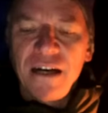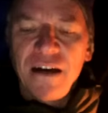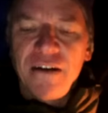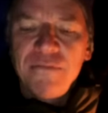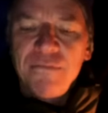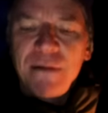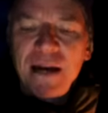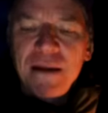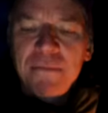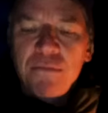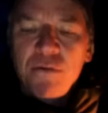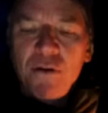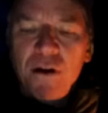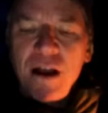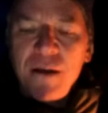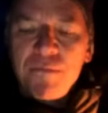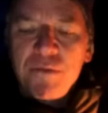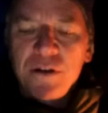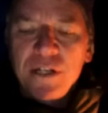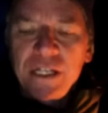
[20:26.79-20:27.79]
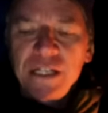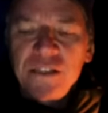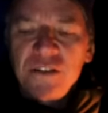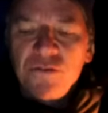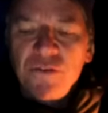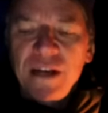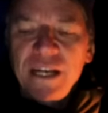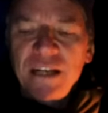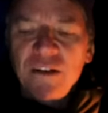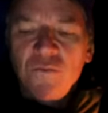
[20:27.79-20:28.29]
of my property
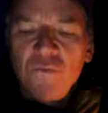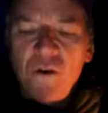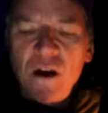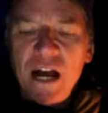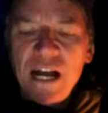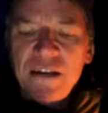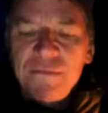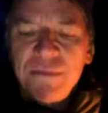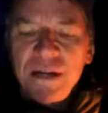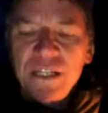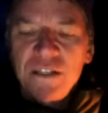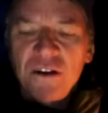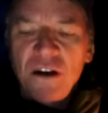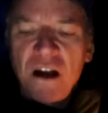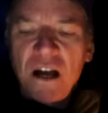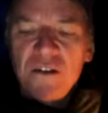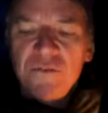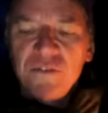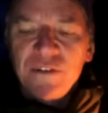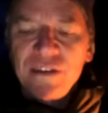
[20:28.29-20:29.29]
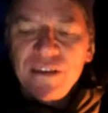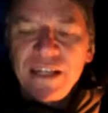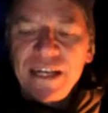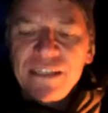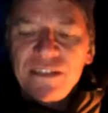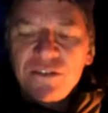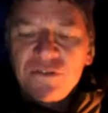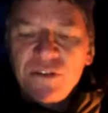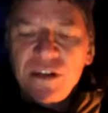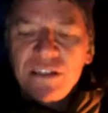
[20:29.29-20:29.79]
so I could walk my dog with
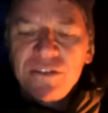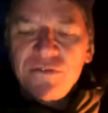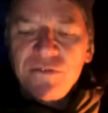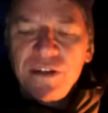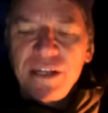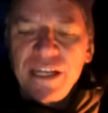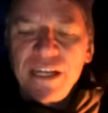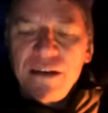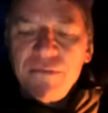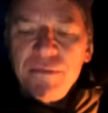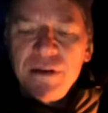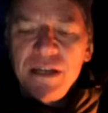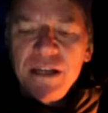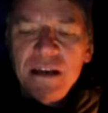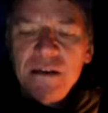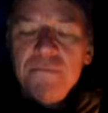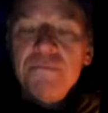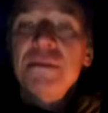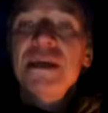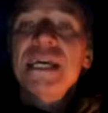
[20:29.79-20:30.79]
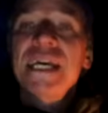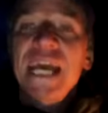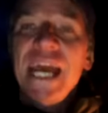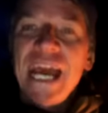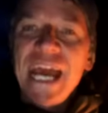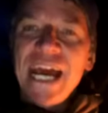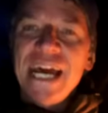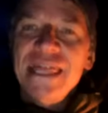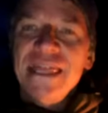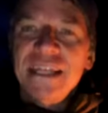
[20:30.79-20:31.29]
less stress for him, me,
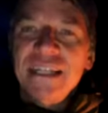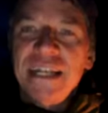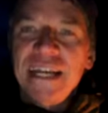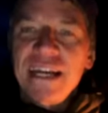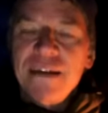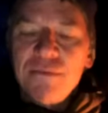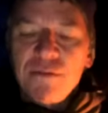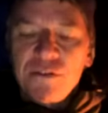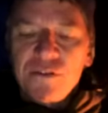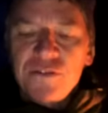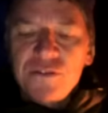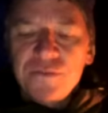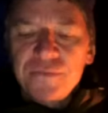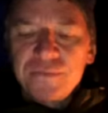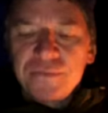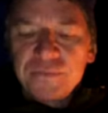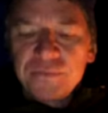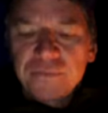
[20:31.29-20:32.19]
and the neighbors.